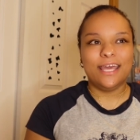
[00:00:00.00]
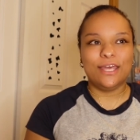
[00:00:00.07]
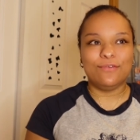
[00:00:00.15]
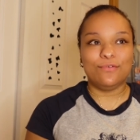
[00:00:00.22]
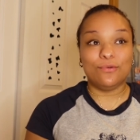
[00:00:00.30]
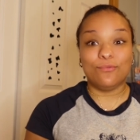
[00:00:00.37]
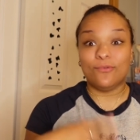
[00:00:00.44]

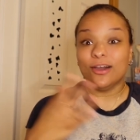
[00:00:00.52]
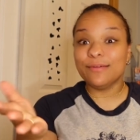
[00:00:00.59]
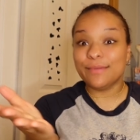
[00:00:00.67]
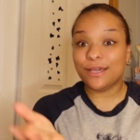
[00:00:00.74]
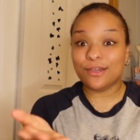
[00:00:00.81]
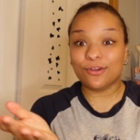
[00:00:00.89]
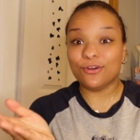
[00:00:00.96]
If you want to
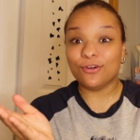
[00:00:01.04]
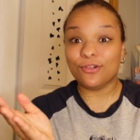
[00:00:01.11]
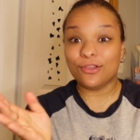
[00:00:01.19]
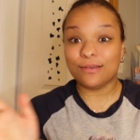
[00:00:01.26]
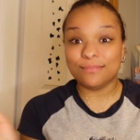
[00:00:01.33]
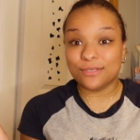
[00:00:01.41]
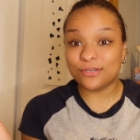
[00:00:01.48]
make your own
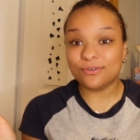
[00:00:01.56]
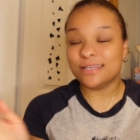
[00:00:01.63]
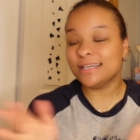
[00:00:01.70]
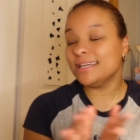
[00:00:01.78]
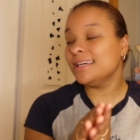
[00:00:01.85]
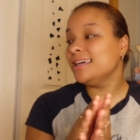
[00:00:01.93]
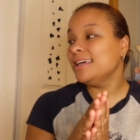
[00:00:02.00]
club, do
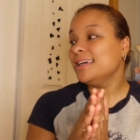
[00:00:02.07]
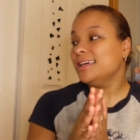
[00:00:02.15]
it.